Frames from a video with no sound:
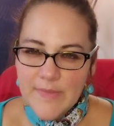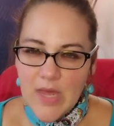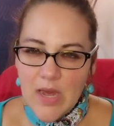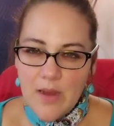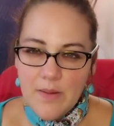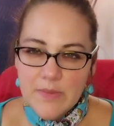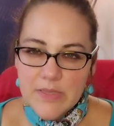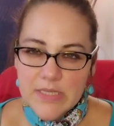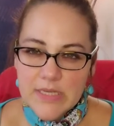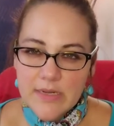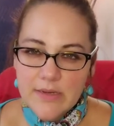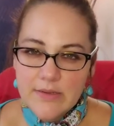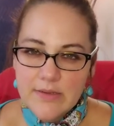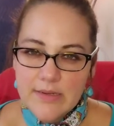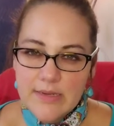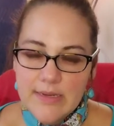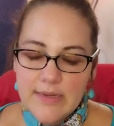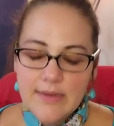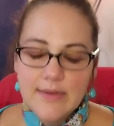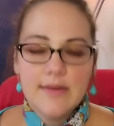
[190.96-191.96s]
Amish
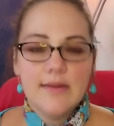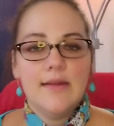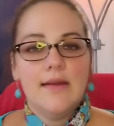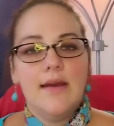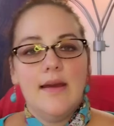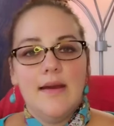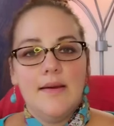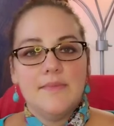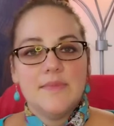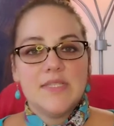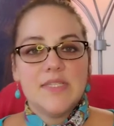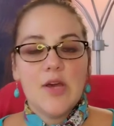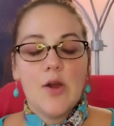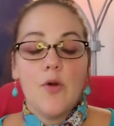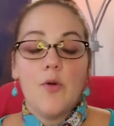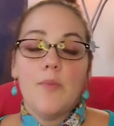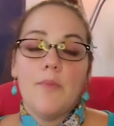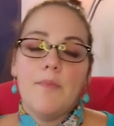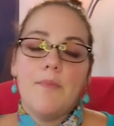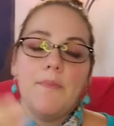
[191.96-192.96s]
country.
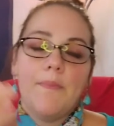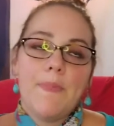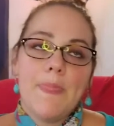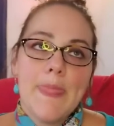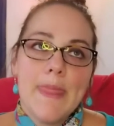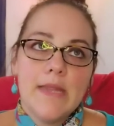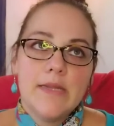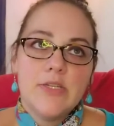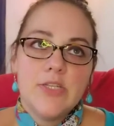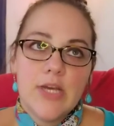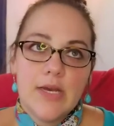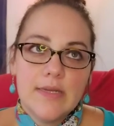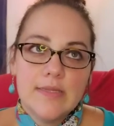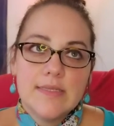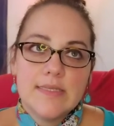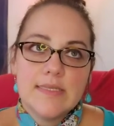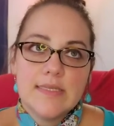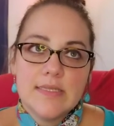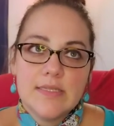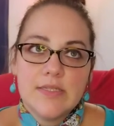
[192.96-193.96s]
So
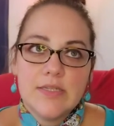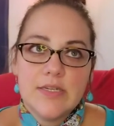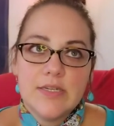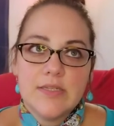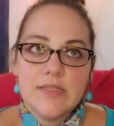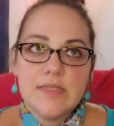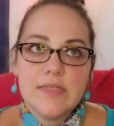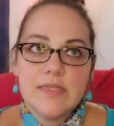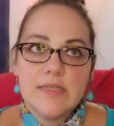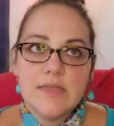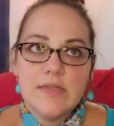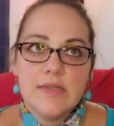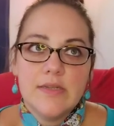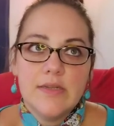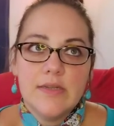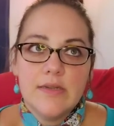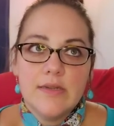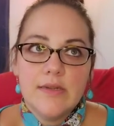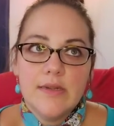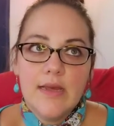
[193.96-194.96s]
John's sisters
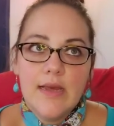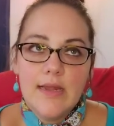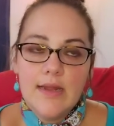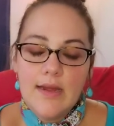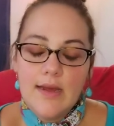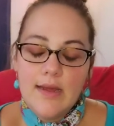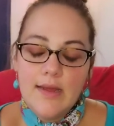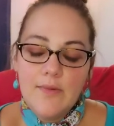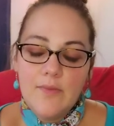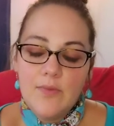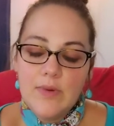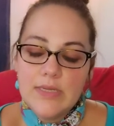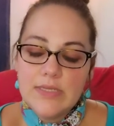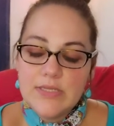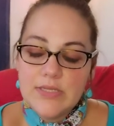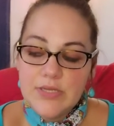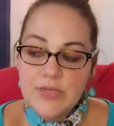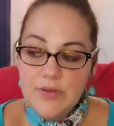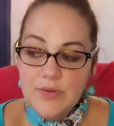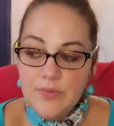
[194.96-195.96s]
and I went
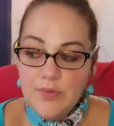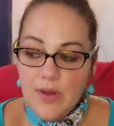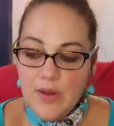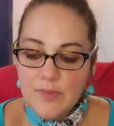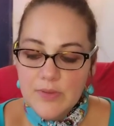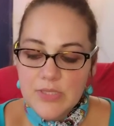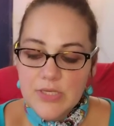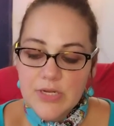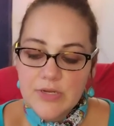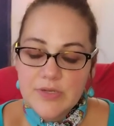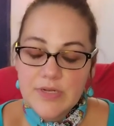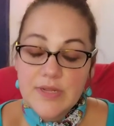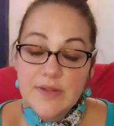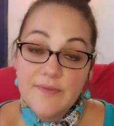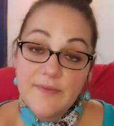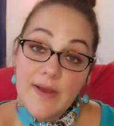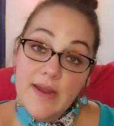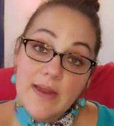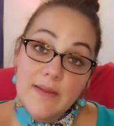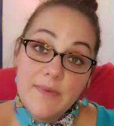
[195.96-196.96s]
to Amish country the
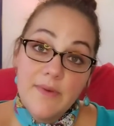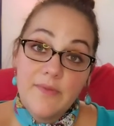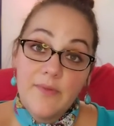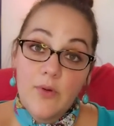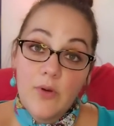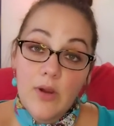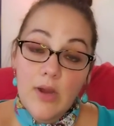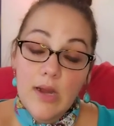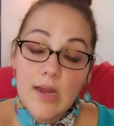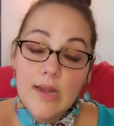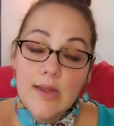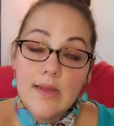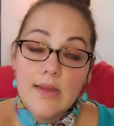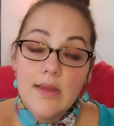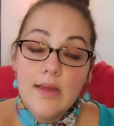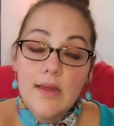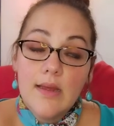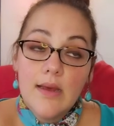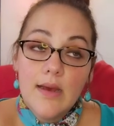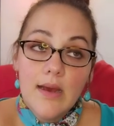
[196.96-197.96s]
Friday before.
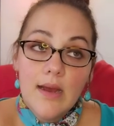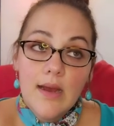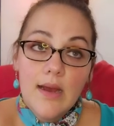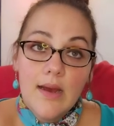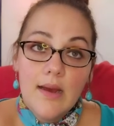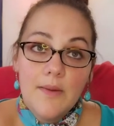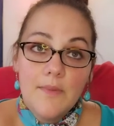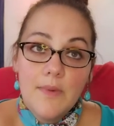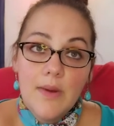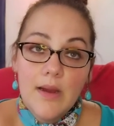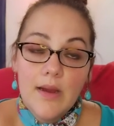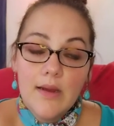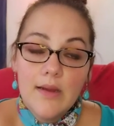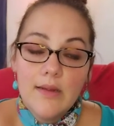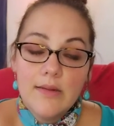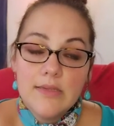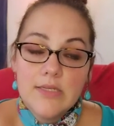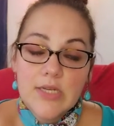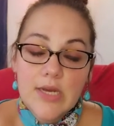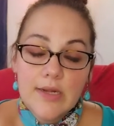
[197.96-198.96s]
John
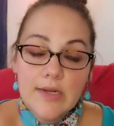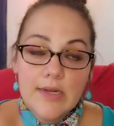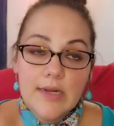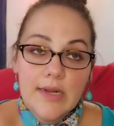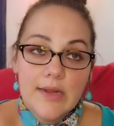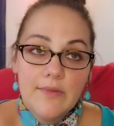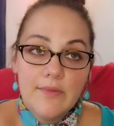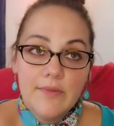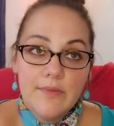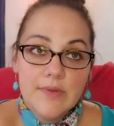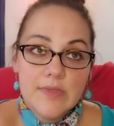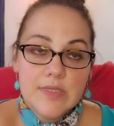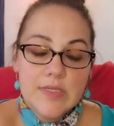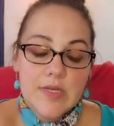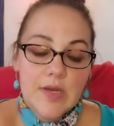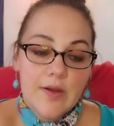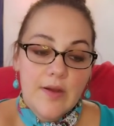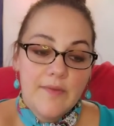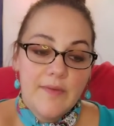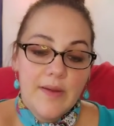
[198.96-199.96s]
and I
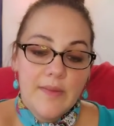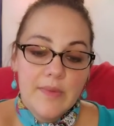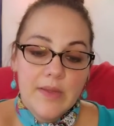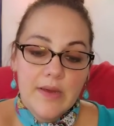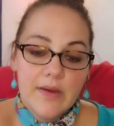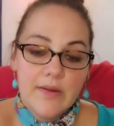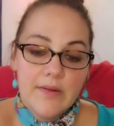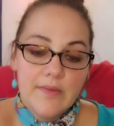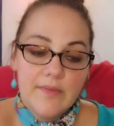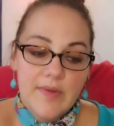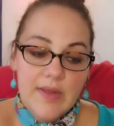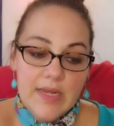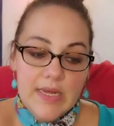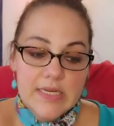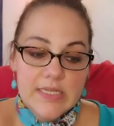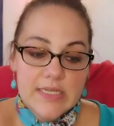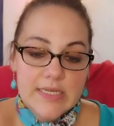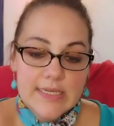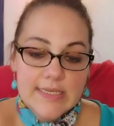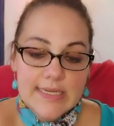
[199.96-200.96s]
took our family on
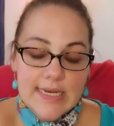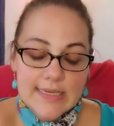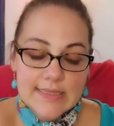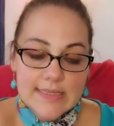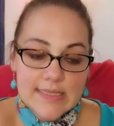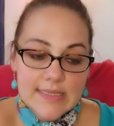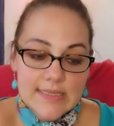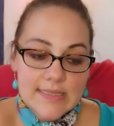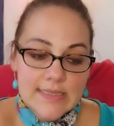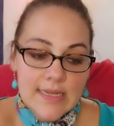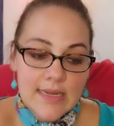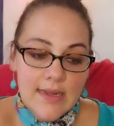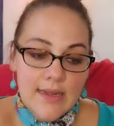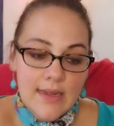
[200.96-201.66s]
vacation in Texas,